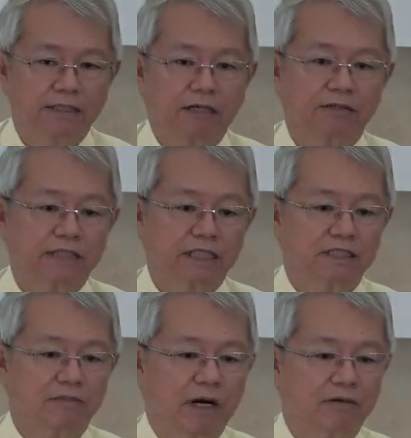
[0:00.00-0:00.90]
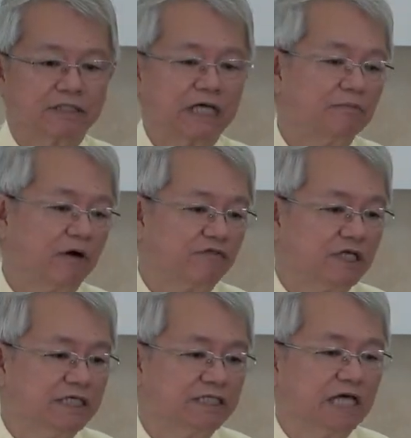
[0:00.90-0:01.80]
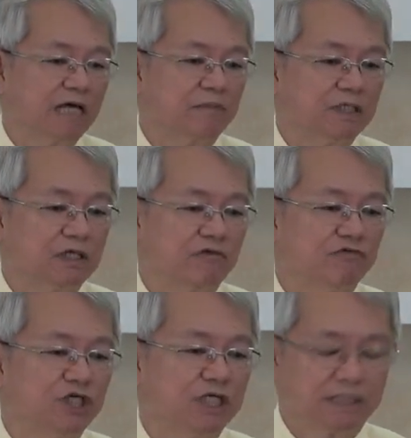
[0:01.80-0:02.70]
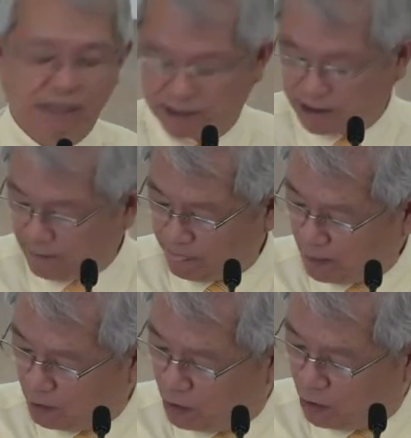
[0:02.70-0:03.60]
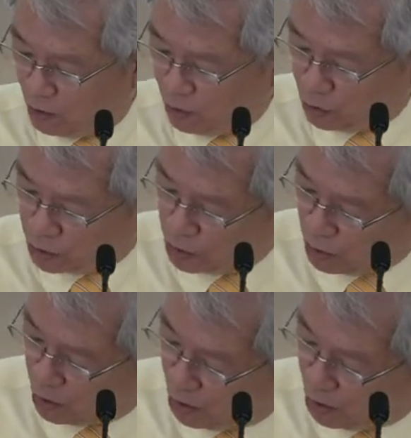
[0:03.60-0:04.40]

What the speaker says: tells us about some of the disciples of Jesus who no